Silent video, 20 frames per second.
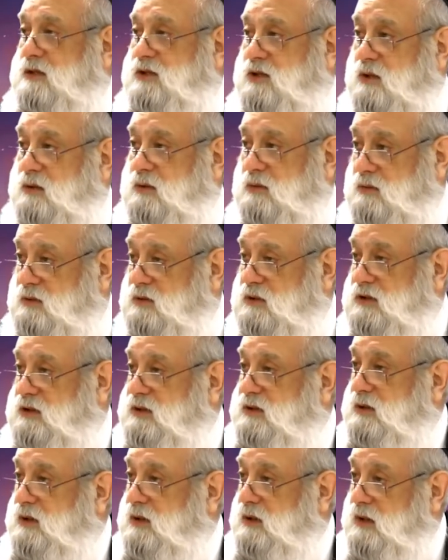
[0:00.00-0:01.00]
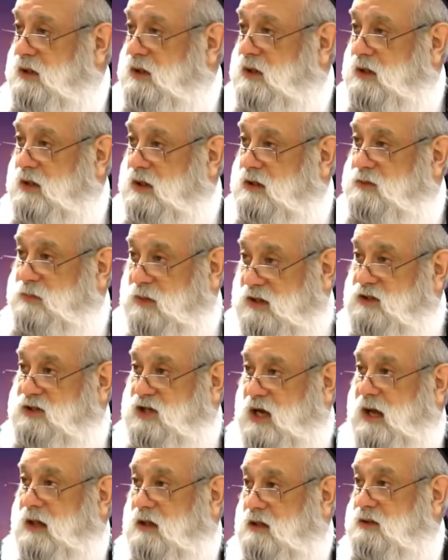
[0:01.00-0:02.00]
Jews is being
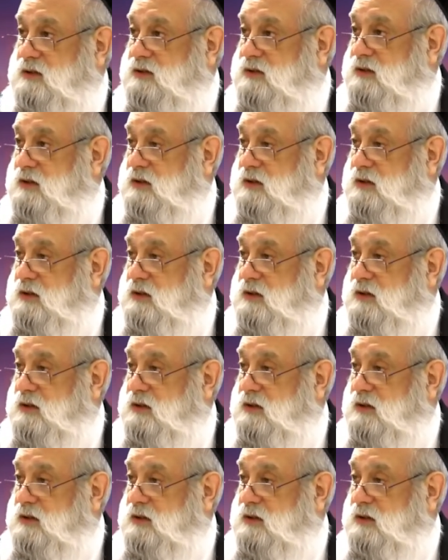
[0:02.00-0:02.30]
challenged.